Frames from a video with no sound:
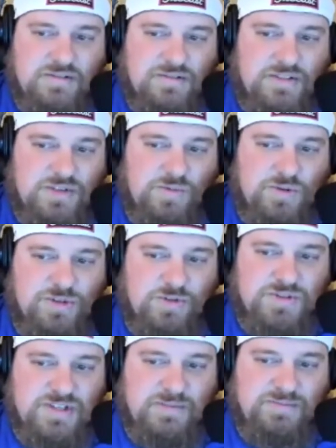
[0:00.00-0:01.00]
Schwartzel
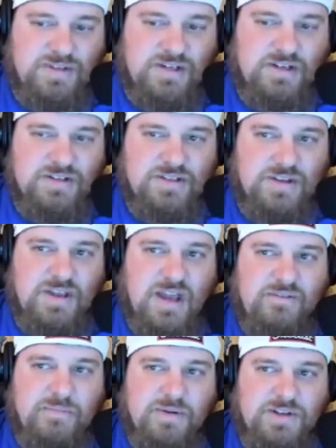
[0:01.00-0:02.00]
was up there. So you
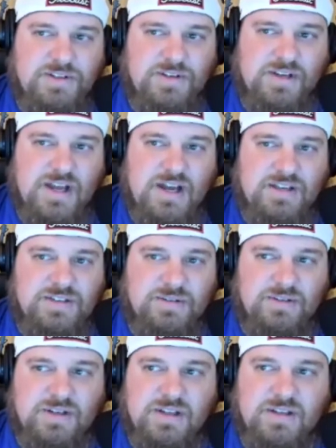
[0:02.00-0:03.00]
have a bunch of guys who
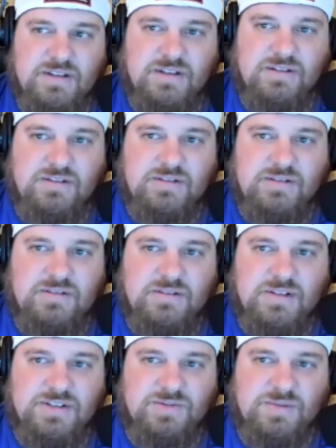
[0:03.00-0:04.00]
are in
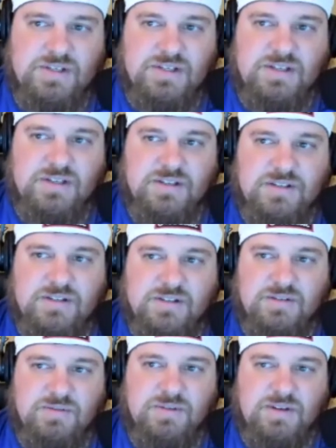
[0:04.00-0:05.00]
this week
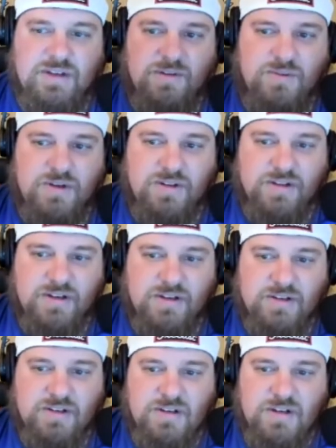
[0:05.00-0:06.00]
who did well there.
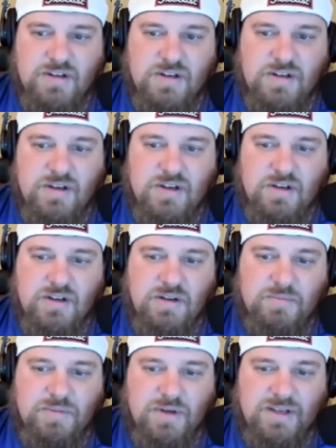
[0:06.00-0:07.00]

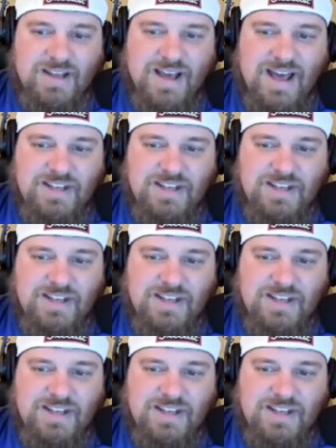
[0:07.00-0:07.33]
But I